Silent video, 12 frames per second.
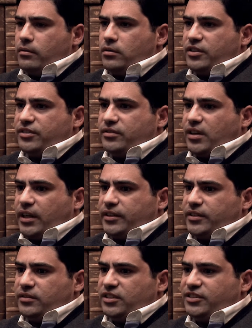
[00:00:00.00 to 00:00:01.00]

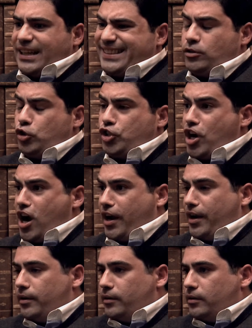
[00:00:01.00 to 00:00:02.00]
starts to
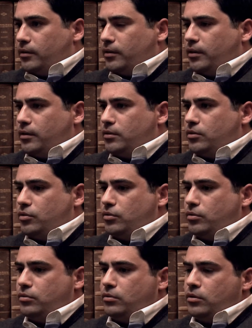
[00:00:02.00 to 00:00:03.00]
shine
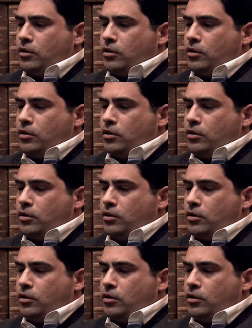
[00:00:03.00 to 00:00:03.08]
and